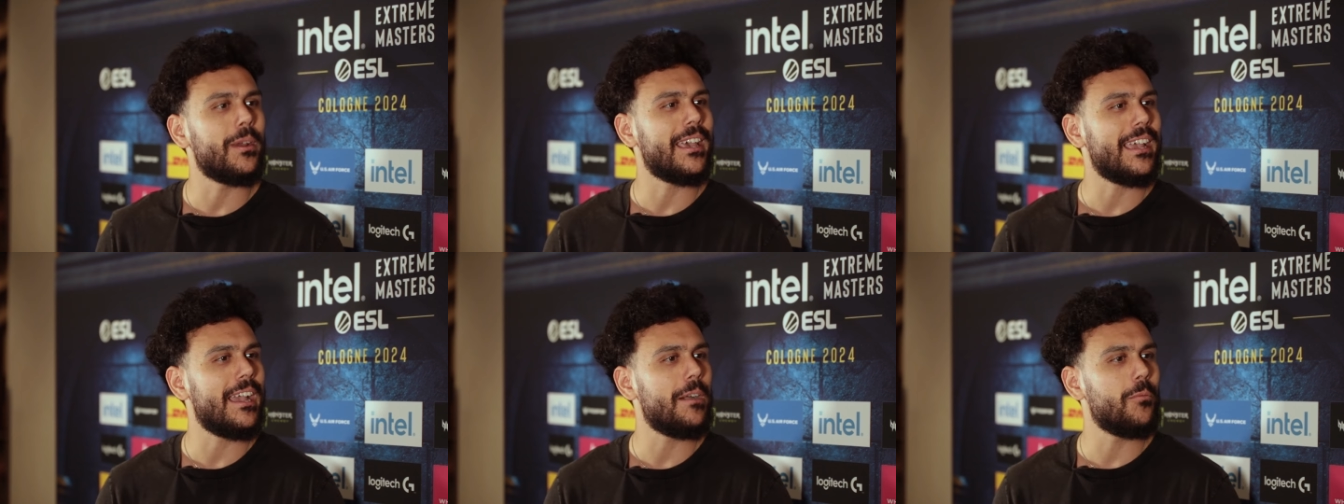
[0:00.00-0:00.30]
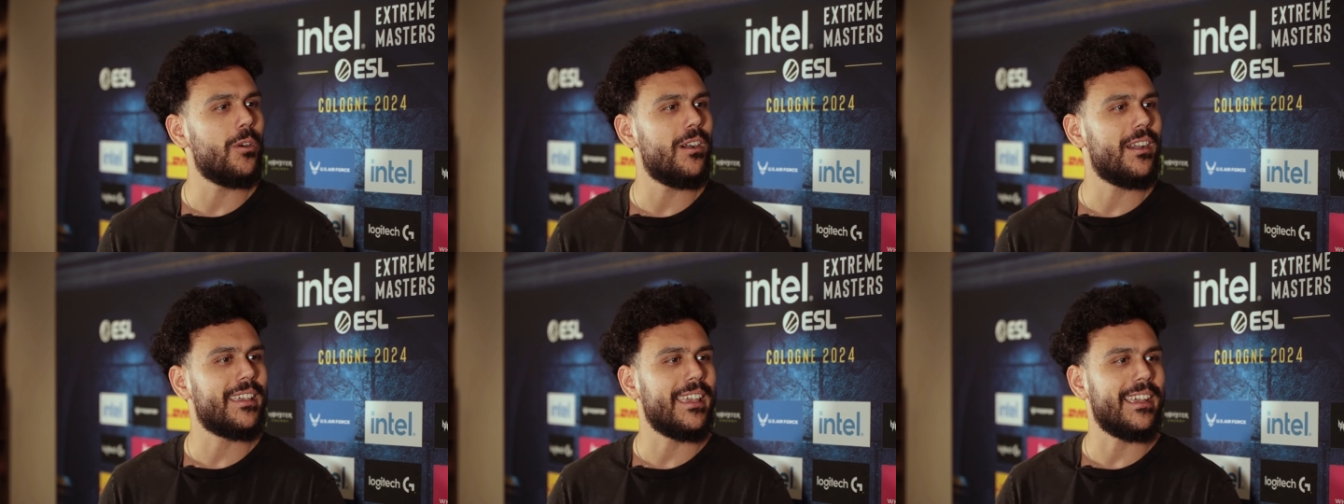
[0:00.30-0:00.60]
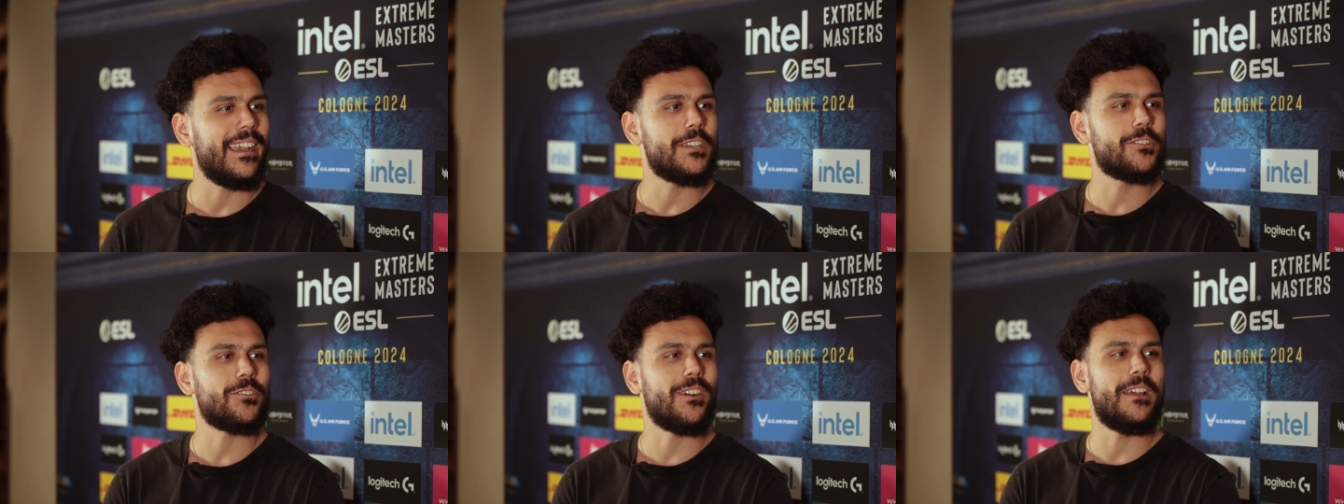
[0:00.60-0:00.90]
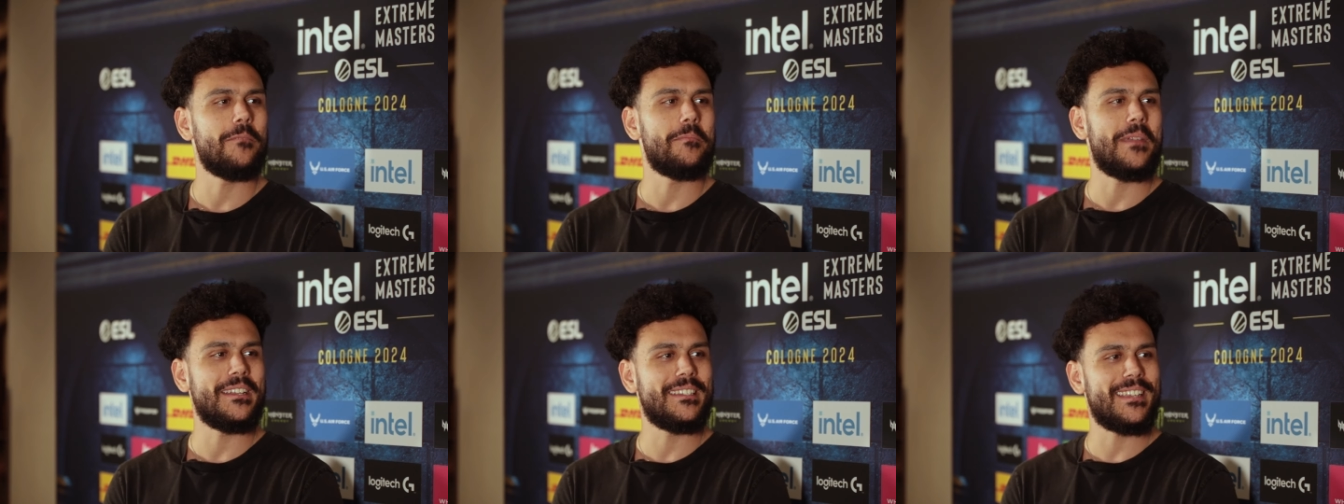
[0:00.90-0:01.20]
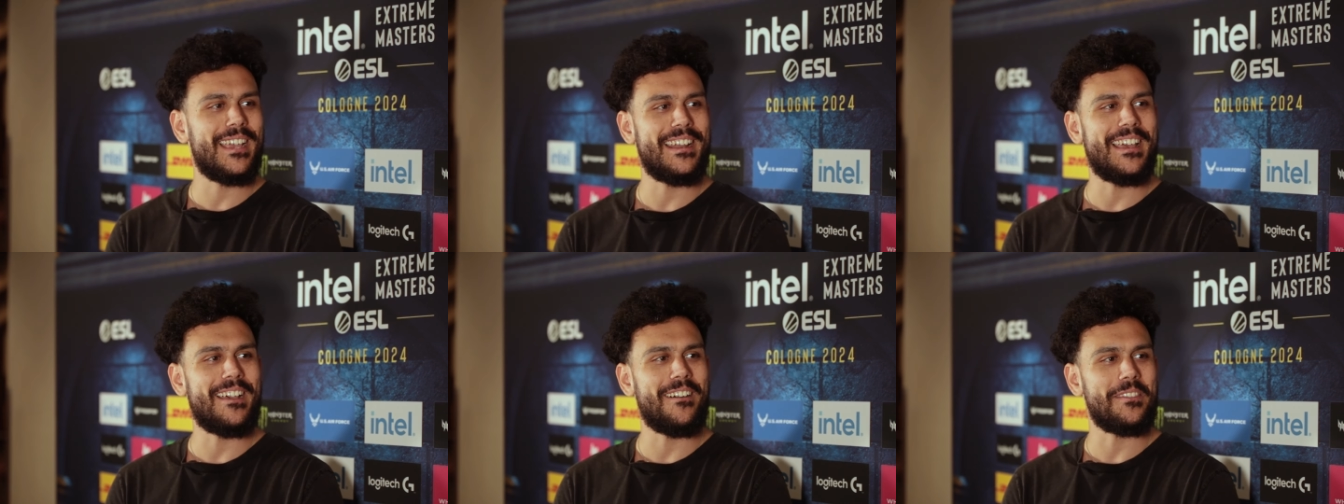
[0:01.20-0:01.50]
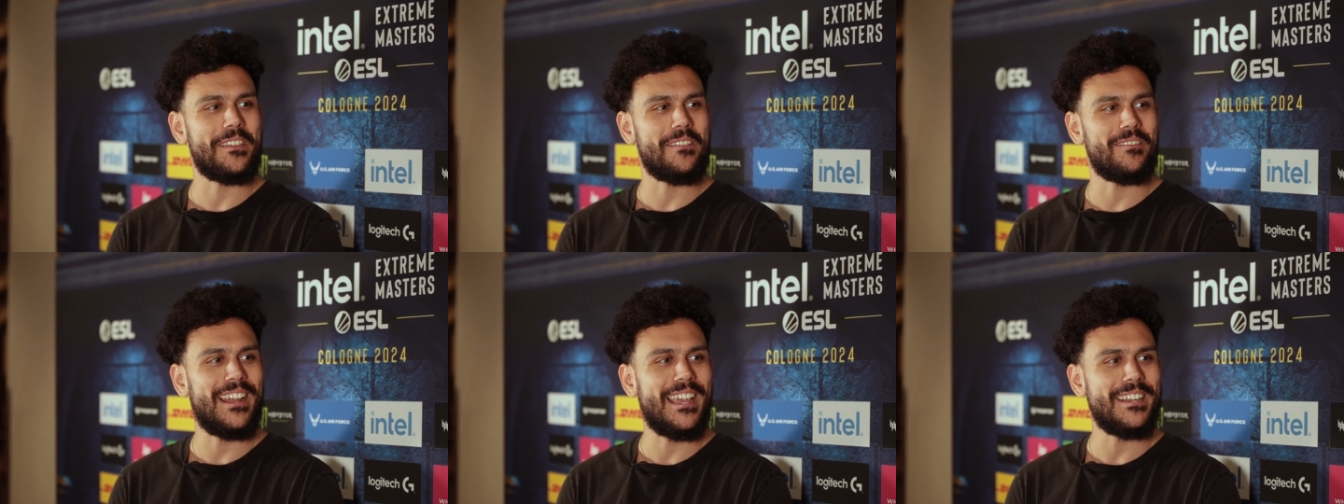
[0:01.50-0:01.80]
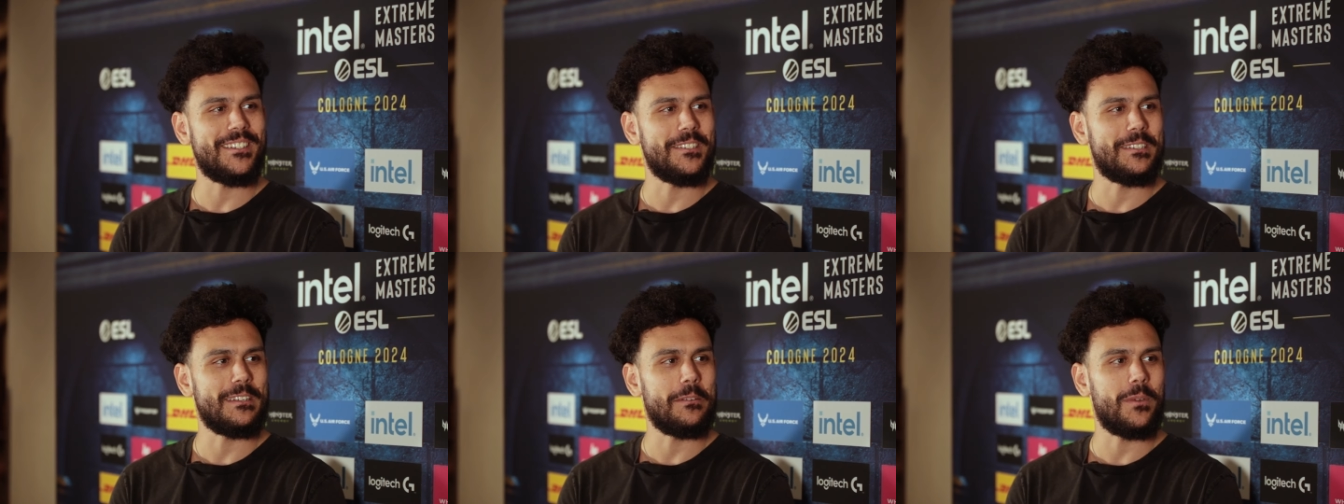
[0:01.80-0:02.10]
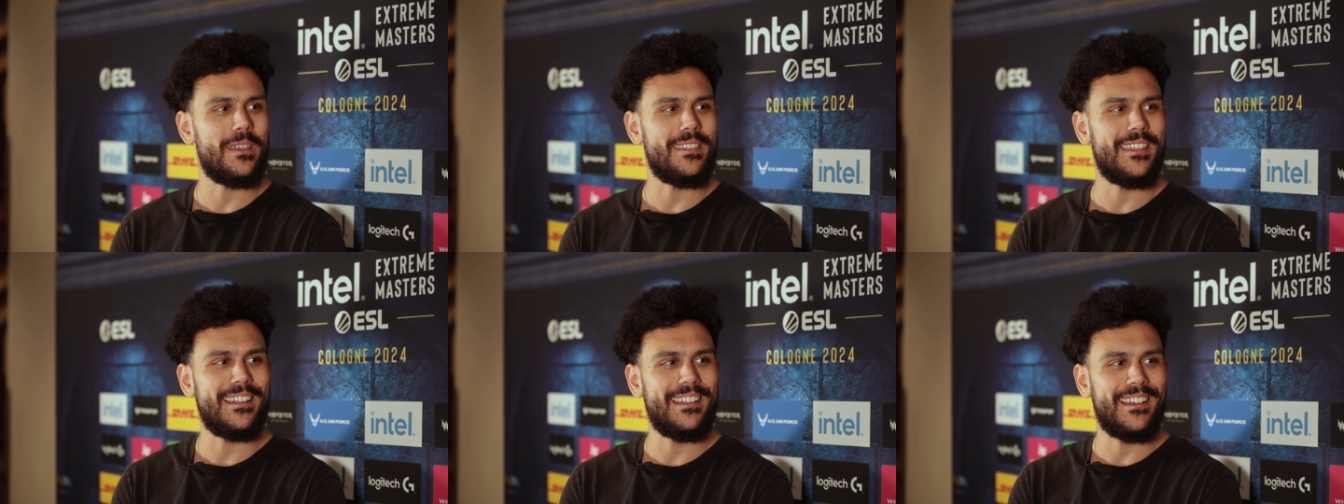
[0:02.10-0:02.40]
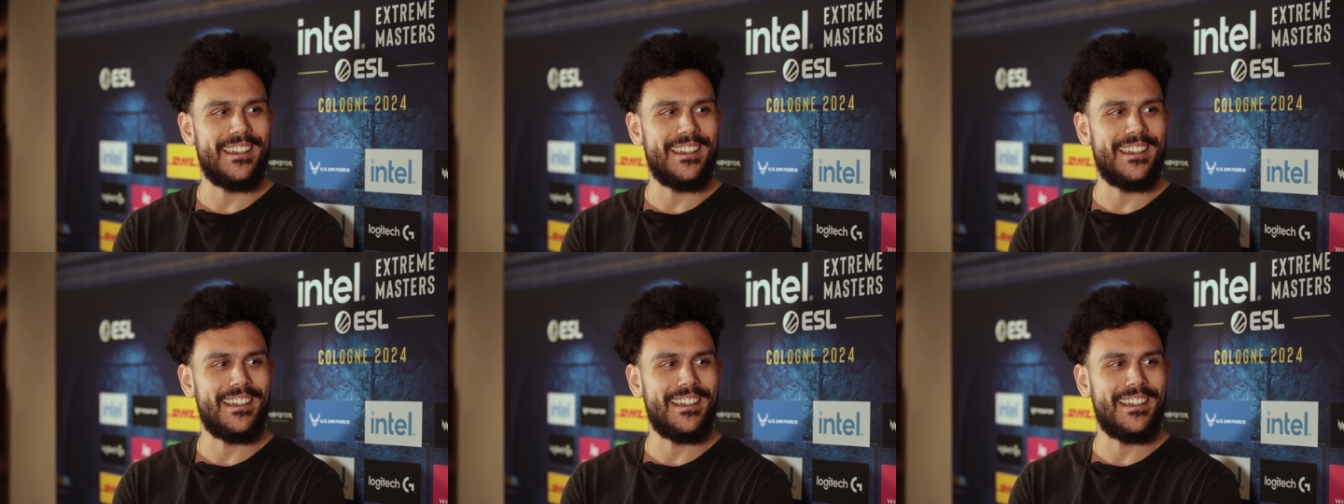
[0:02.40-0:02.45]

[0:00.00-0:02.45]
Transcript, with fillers: When I am working, I try and maintain a healthy relationship with it.